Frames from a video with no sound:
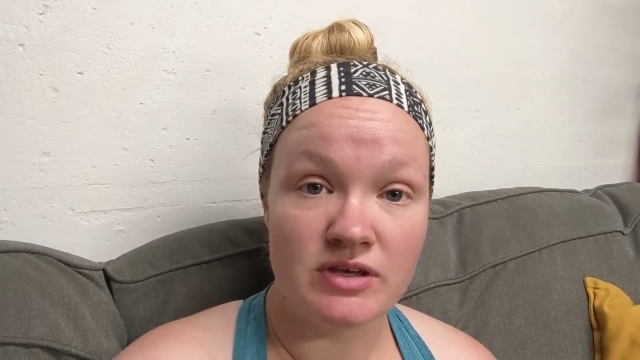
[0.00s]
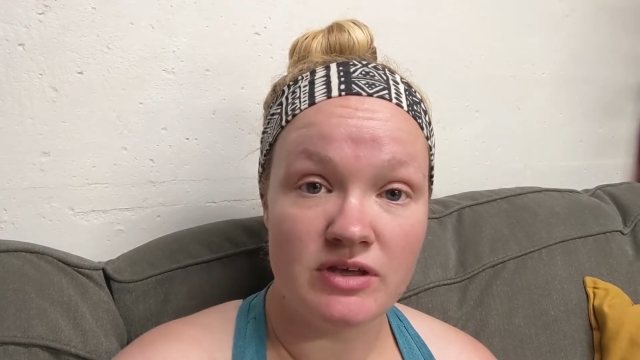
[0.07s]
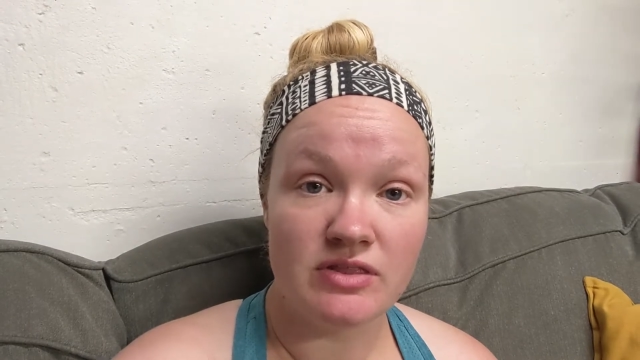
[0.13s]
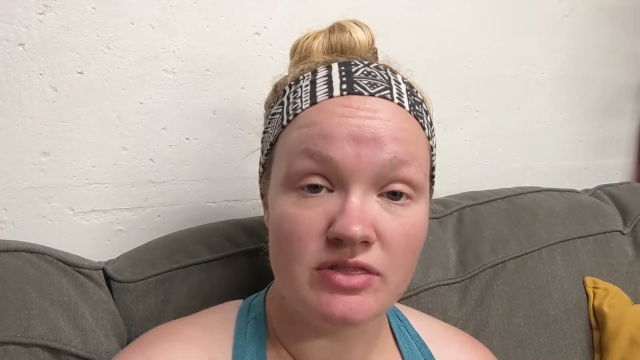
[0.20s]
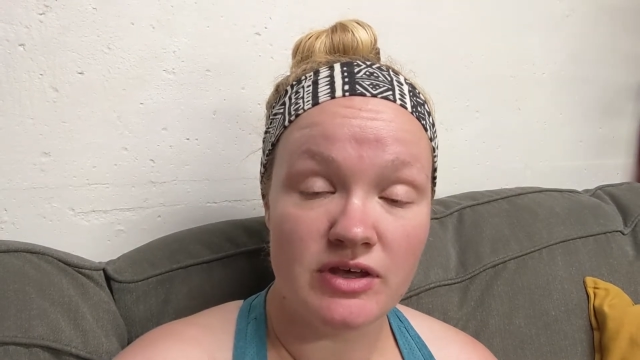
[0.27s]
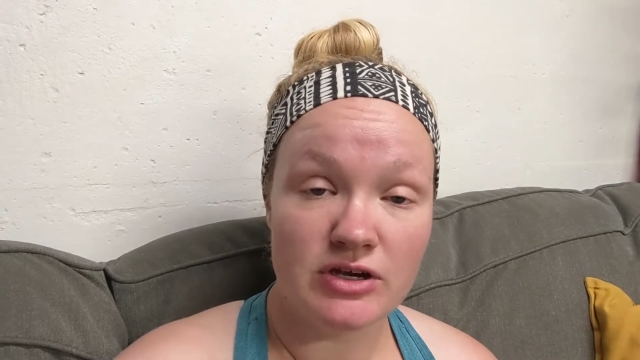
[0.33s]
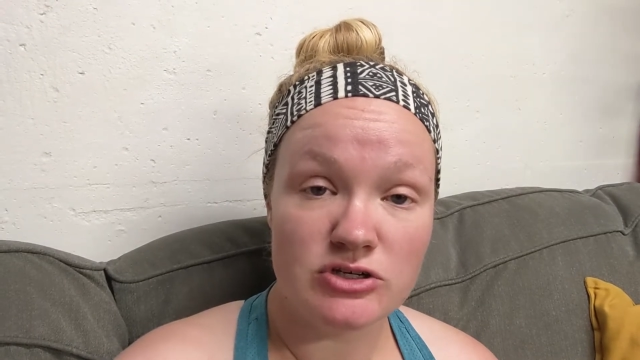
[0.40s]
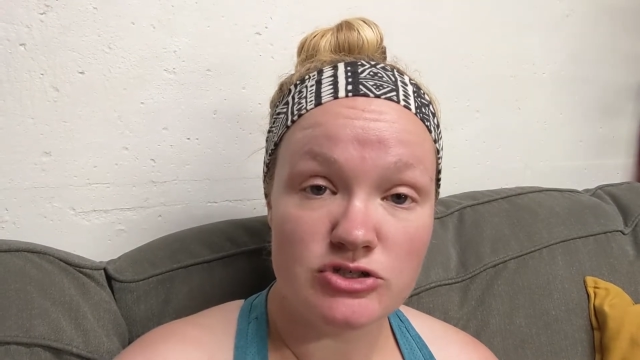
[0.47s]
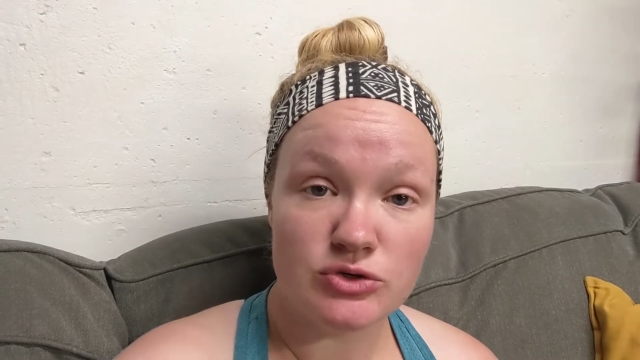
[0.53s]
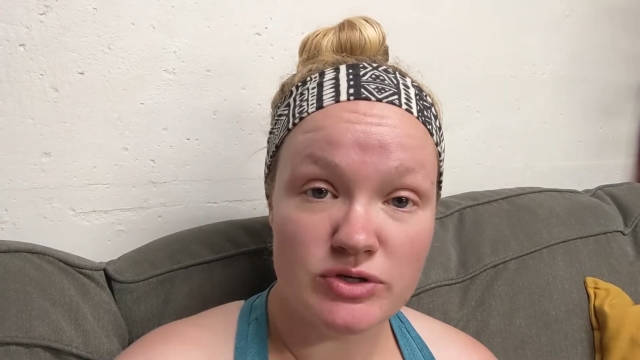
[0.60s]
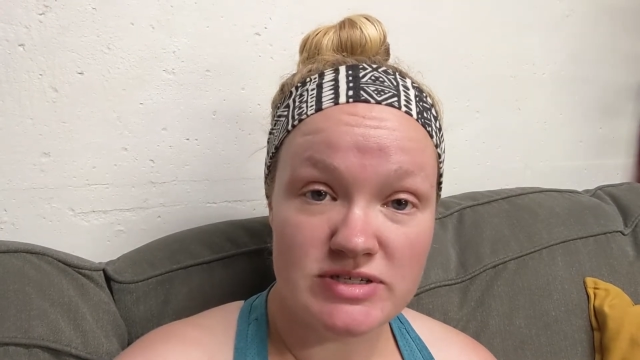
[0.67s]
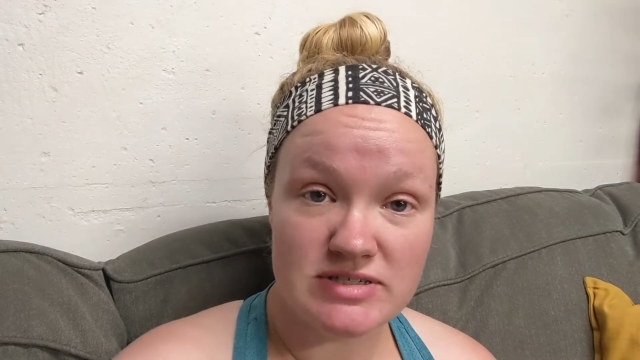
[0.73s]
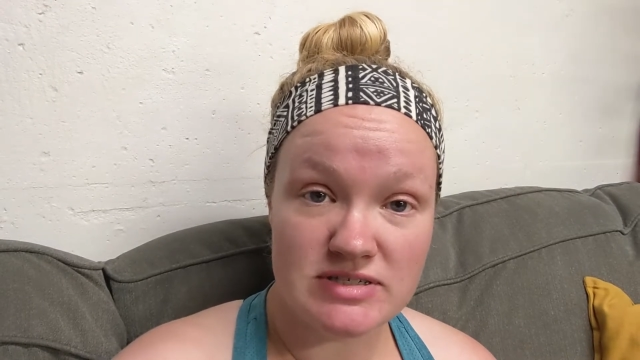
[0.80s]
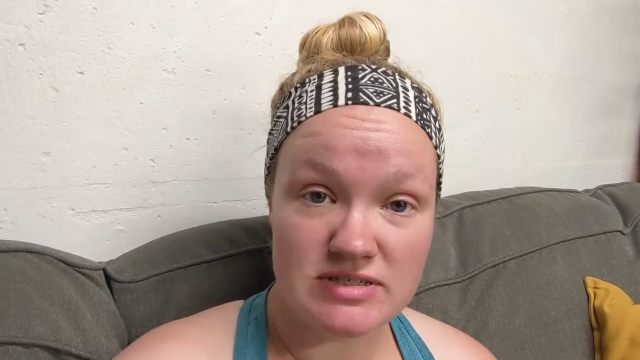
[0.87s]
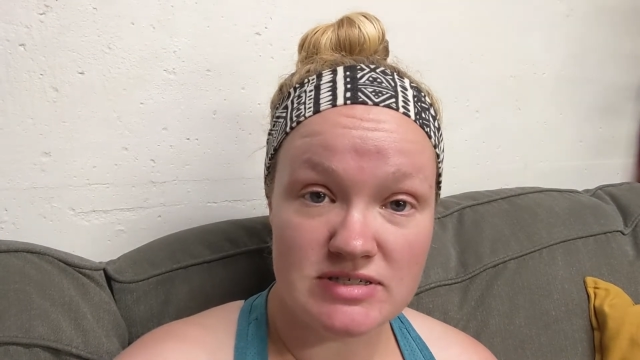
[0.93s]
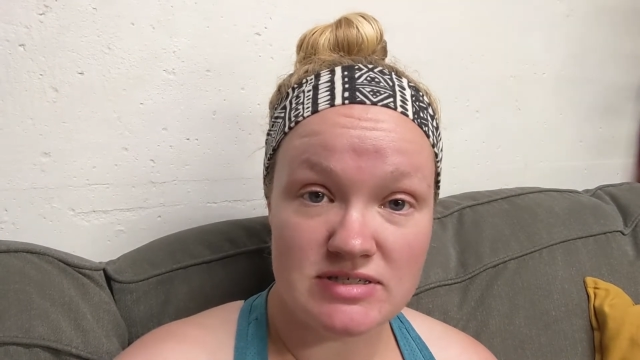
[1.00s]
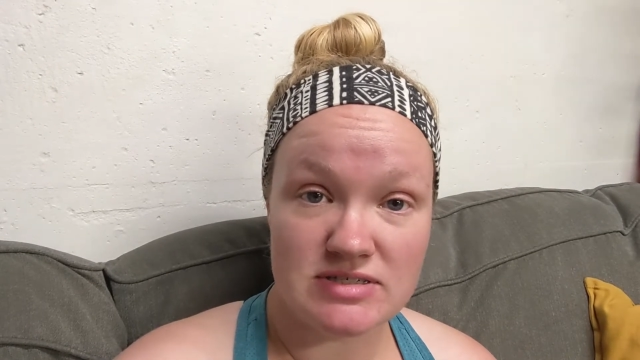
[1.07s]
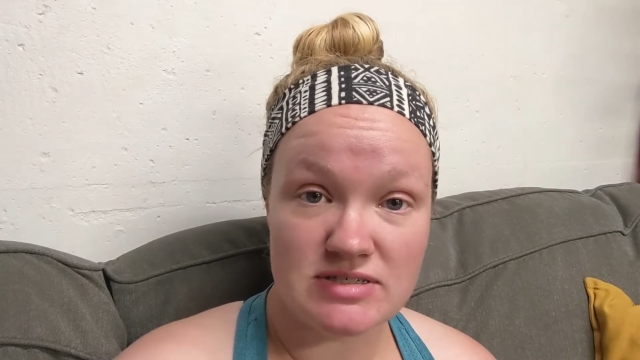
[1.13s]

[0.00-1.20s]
their choices